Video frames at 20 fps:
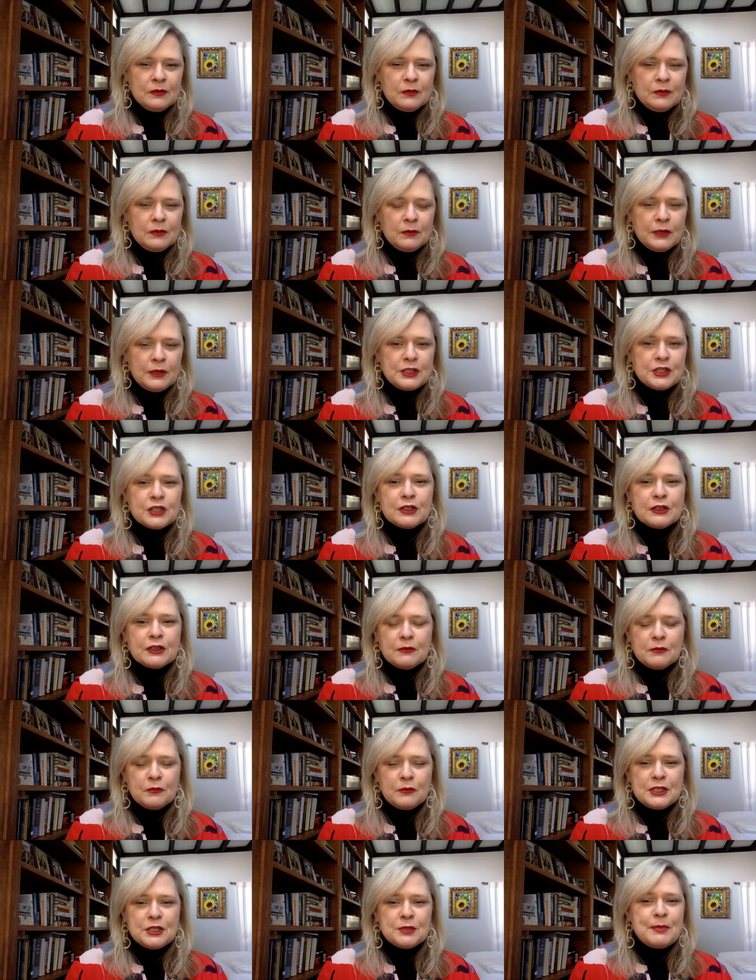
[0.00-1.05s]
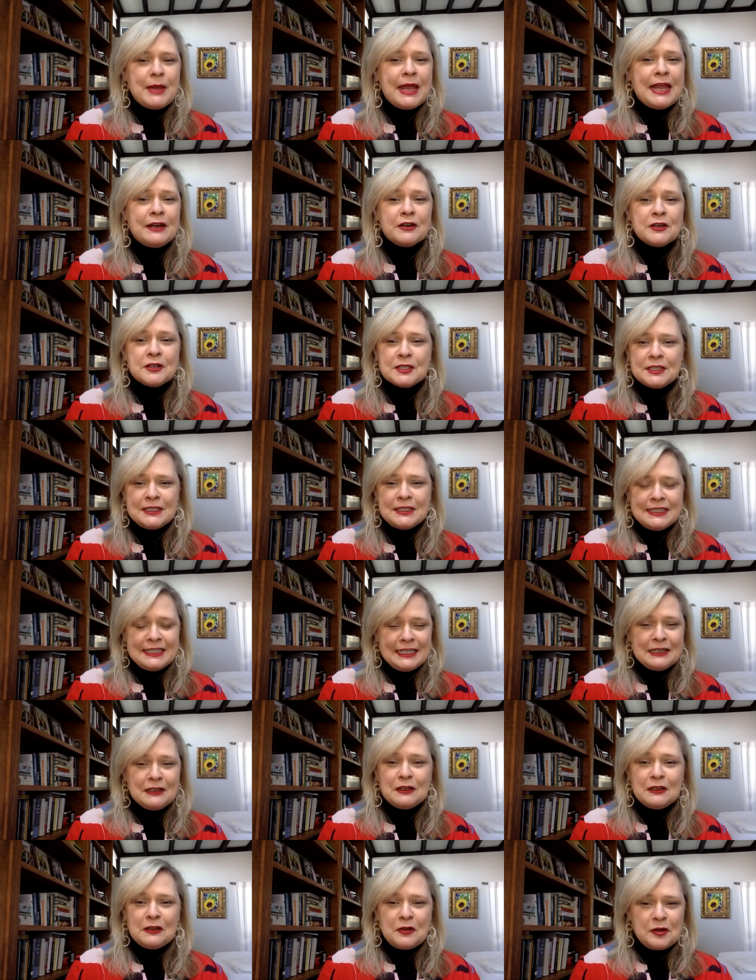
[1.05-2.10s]
which painters
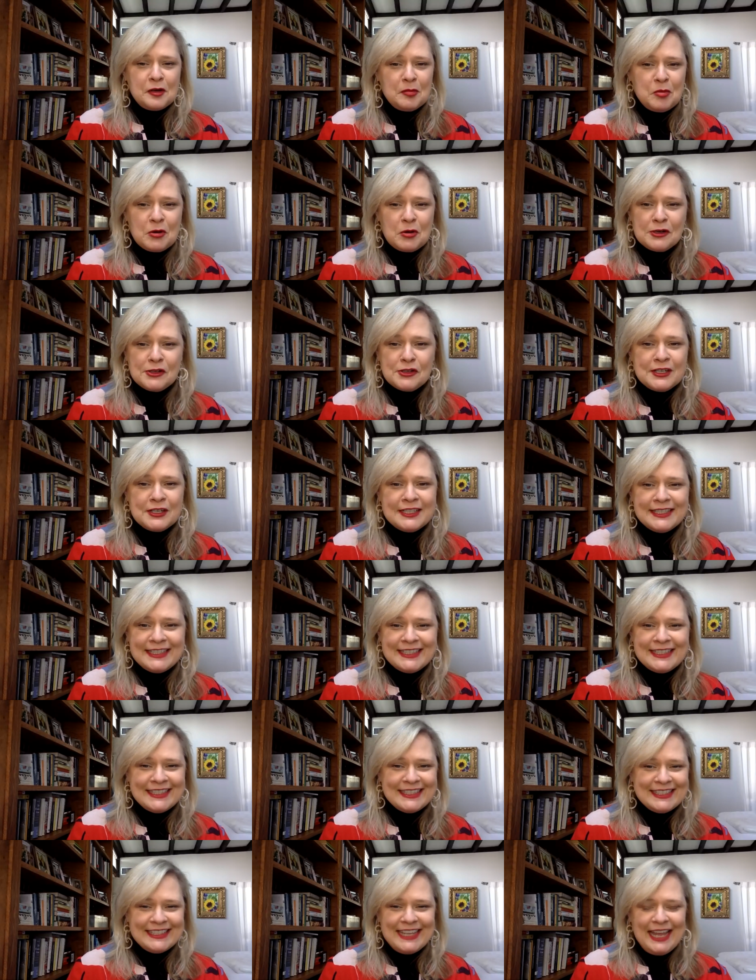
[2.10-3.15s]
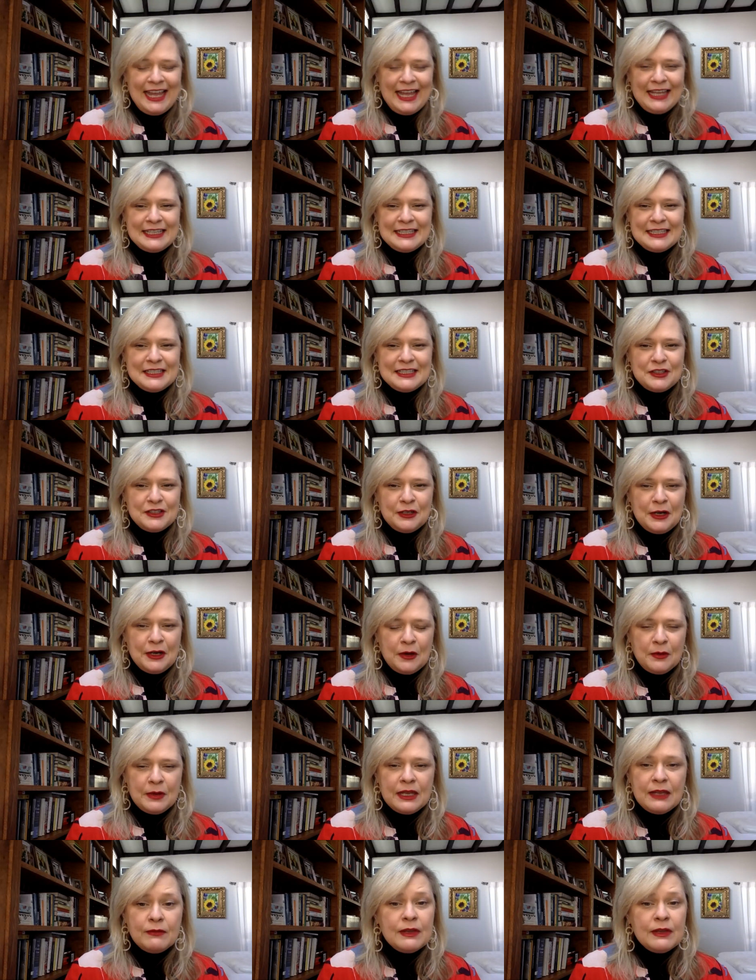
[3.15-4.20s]
did colonial portraits, and
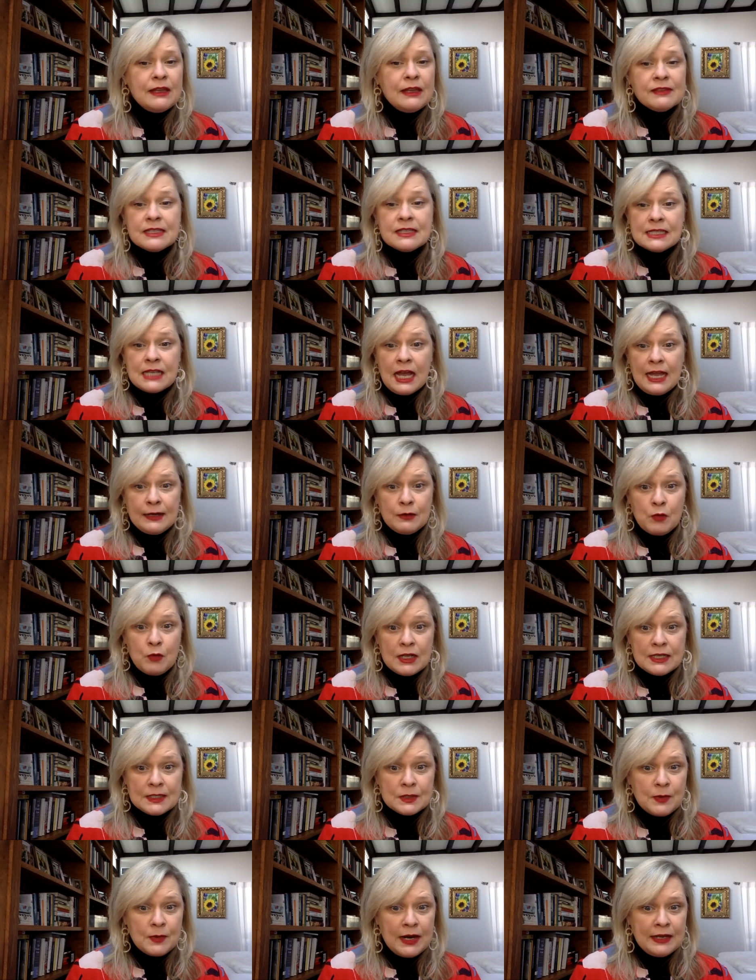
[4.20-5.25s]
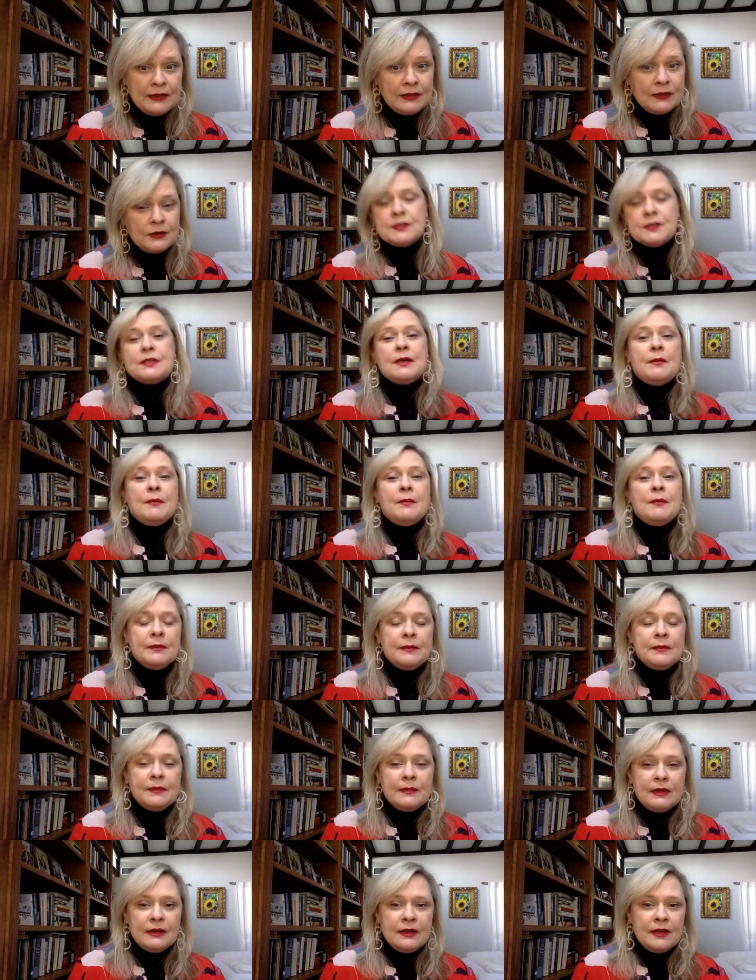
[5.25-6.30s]
even signed ones, right? There's some
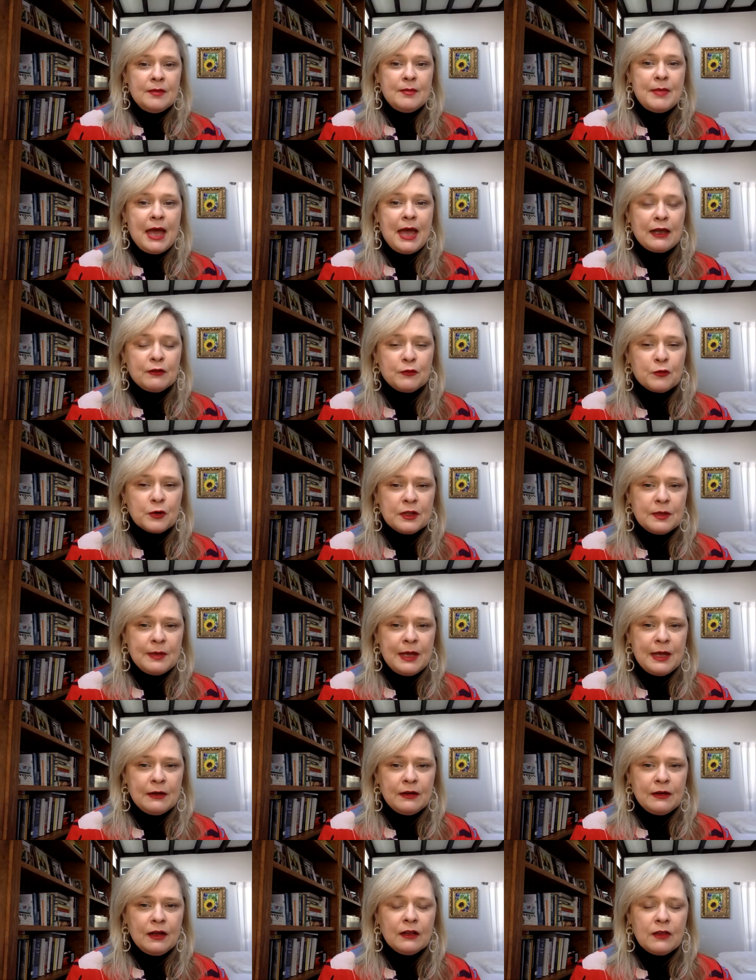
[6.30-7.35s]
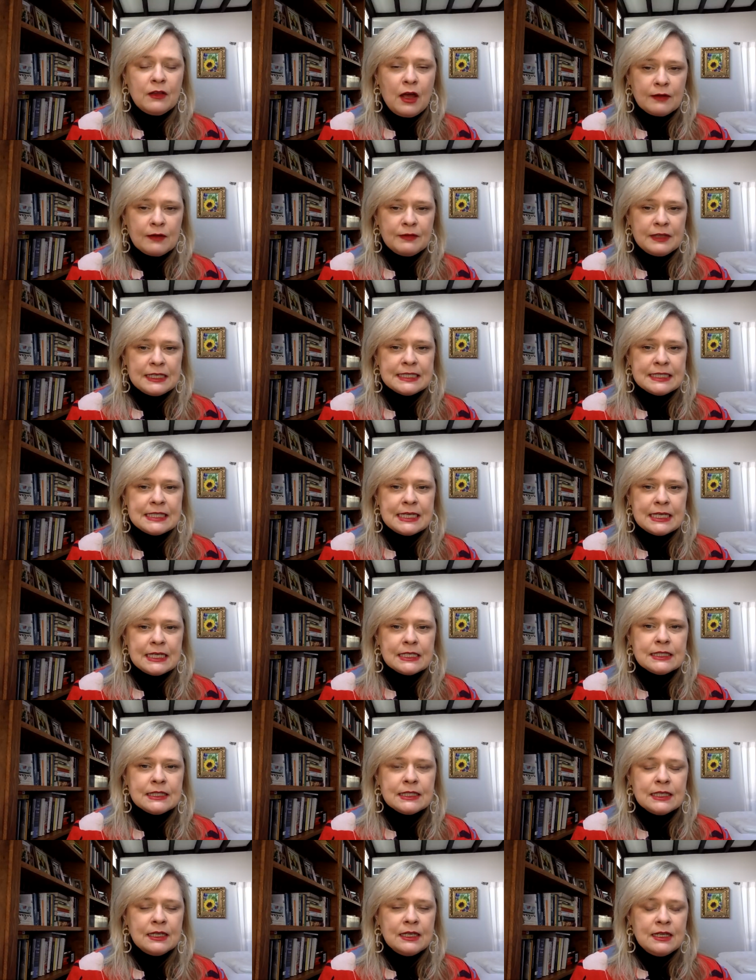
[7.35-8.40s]
back and forth about a lot of these
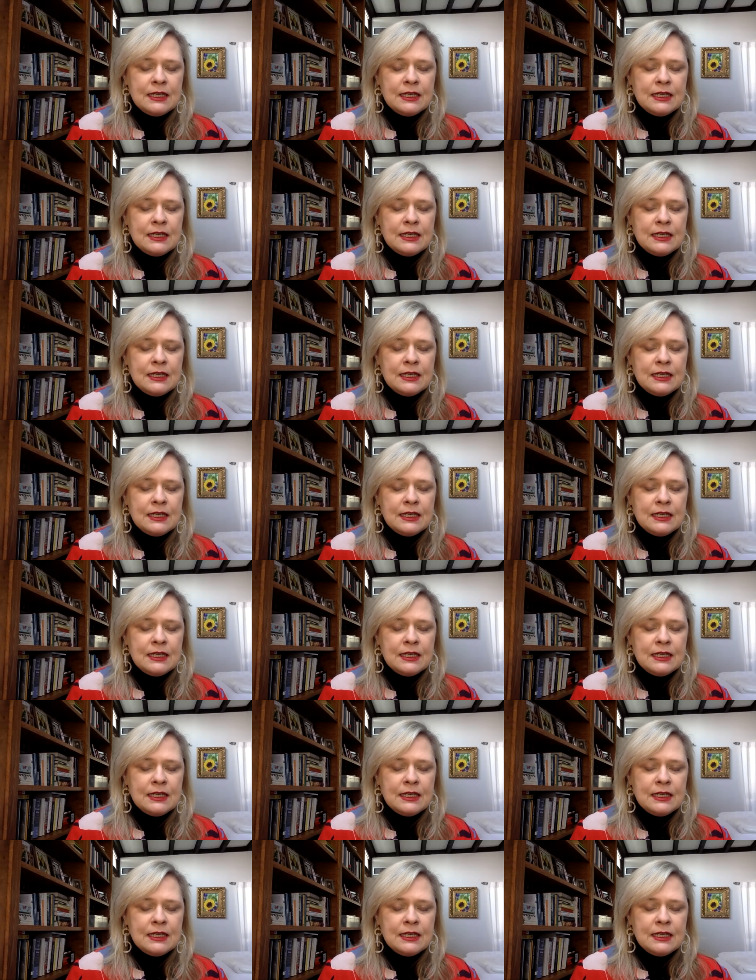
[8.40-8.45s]
things.